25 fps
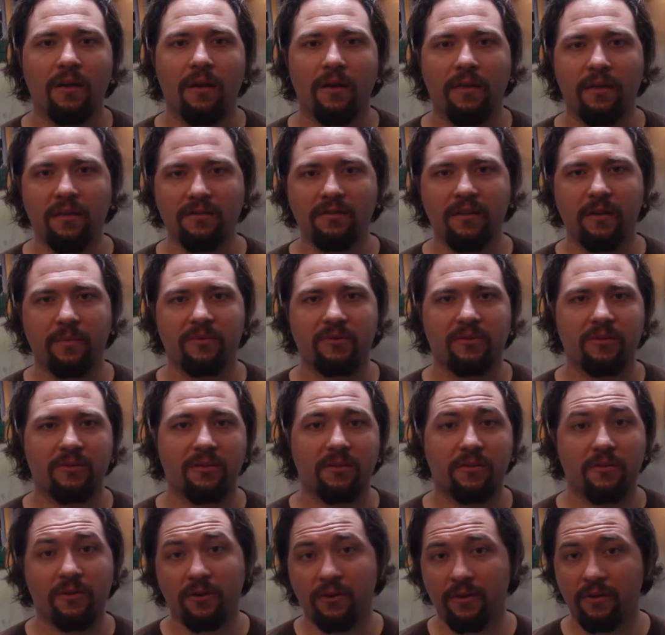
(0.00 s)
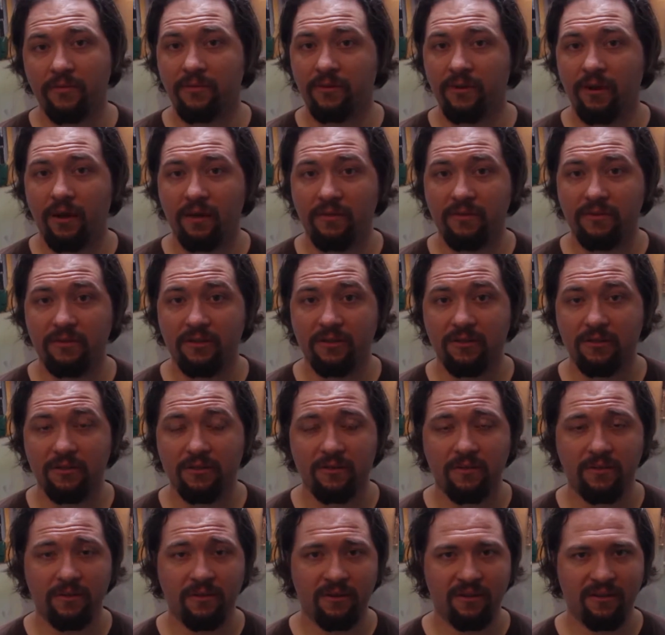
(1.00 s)
In this episode of Cooking for Novices,
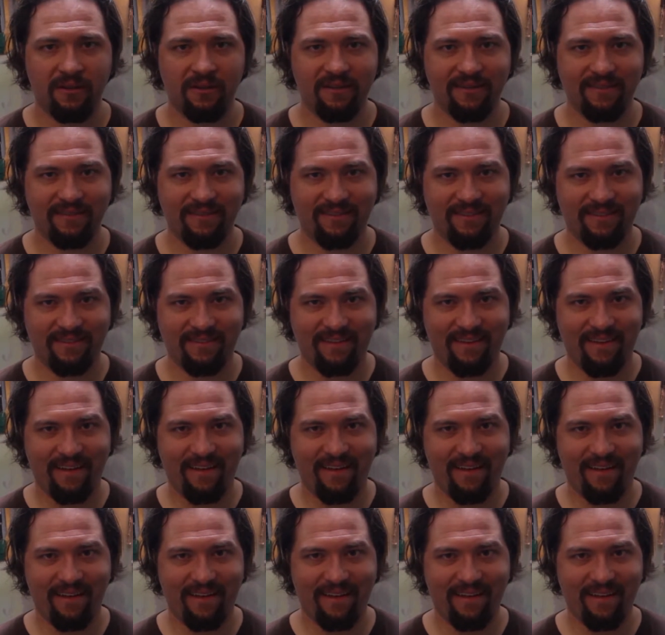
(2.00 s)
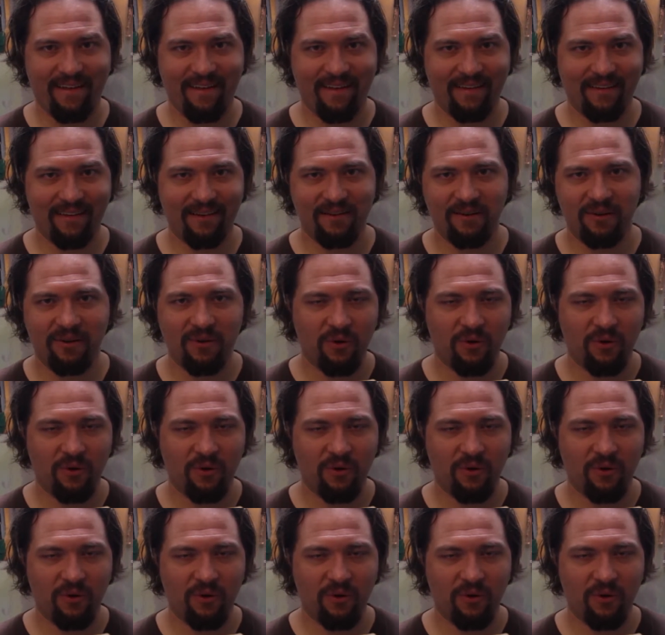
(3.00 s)
steak.